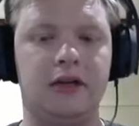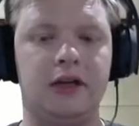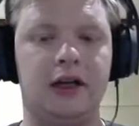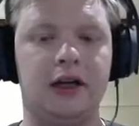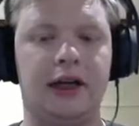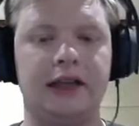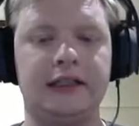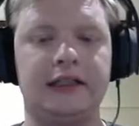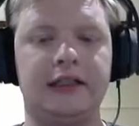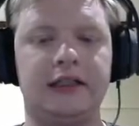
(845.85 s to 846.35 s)

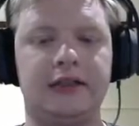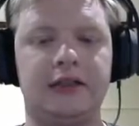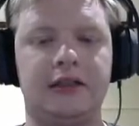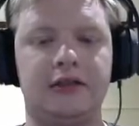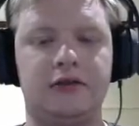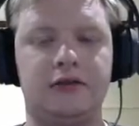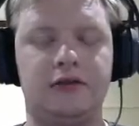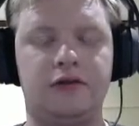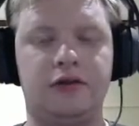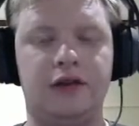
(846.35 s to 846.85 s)
as his
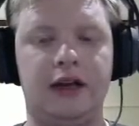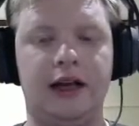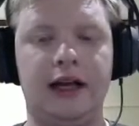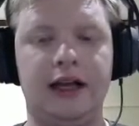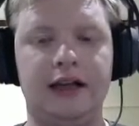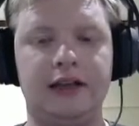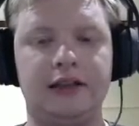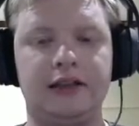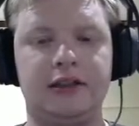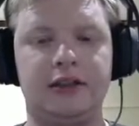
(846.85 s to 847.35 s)
little
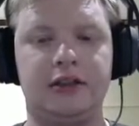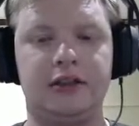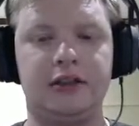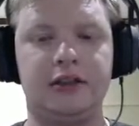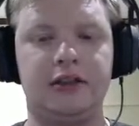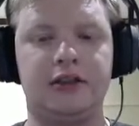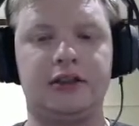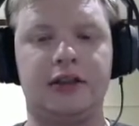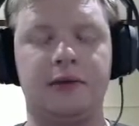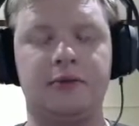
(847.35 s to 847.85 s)
flares that
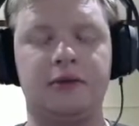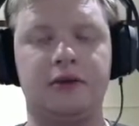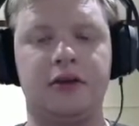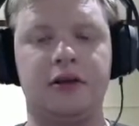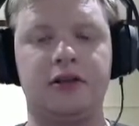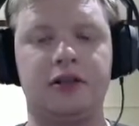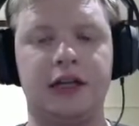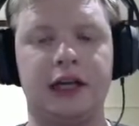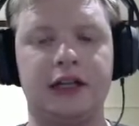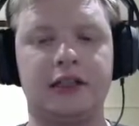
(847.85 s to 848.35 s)
Samuel
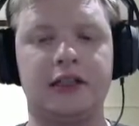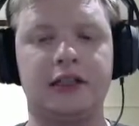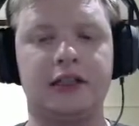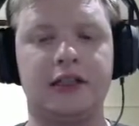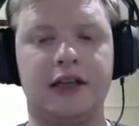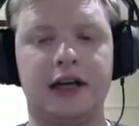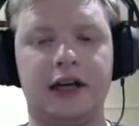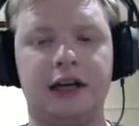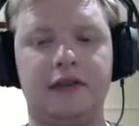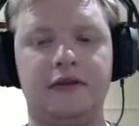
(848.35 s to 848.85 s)
L. Jackson
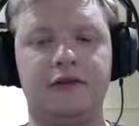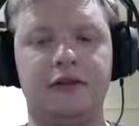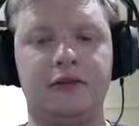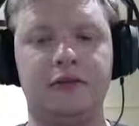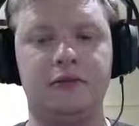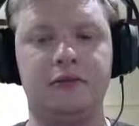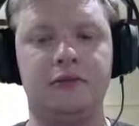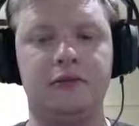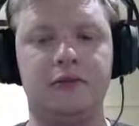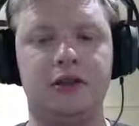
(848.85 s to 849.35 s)
gave
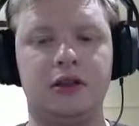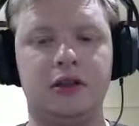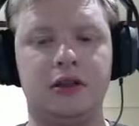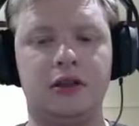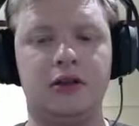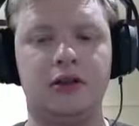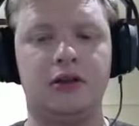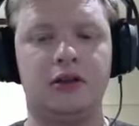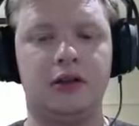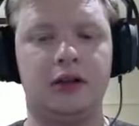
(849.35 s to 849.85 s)
him,
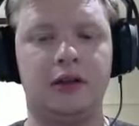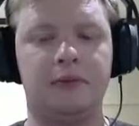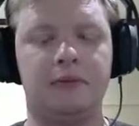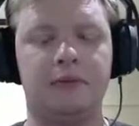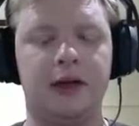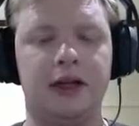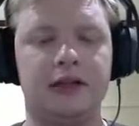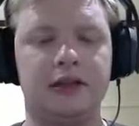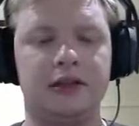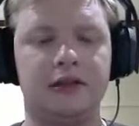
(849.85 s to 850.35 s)
or they
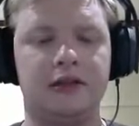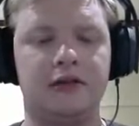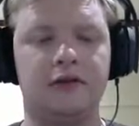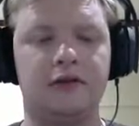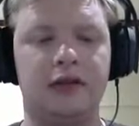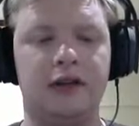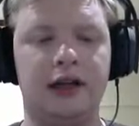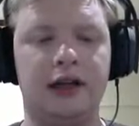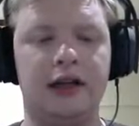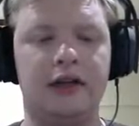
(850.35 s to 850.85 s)
base it off
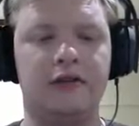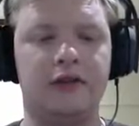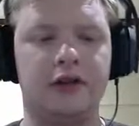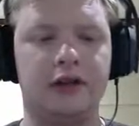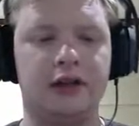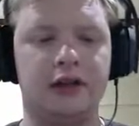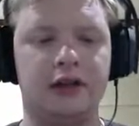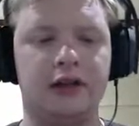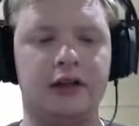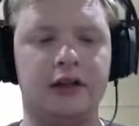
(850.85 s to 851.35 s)
of that, if I
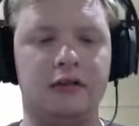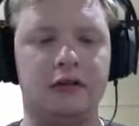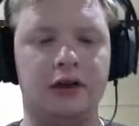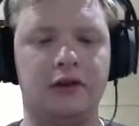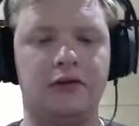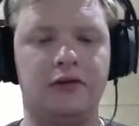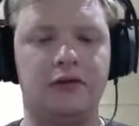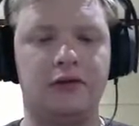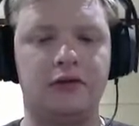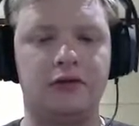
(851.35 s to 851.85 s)
can get away
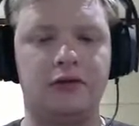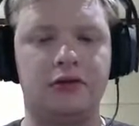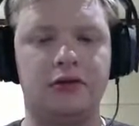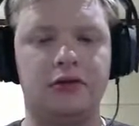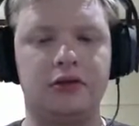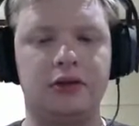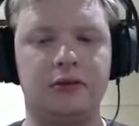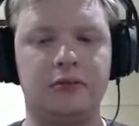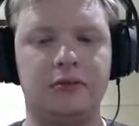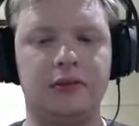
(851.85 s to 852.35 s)
from a
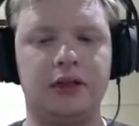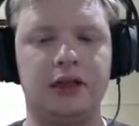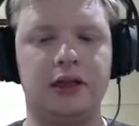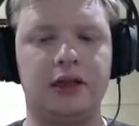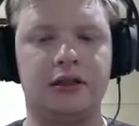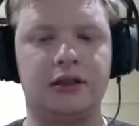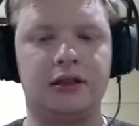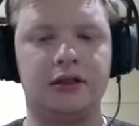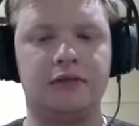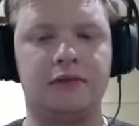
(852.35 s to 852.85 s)
Force object.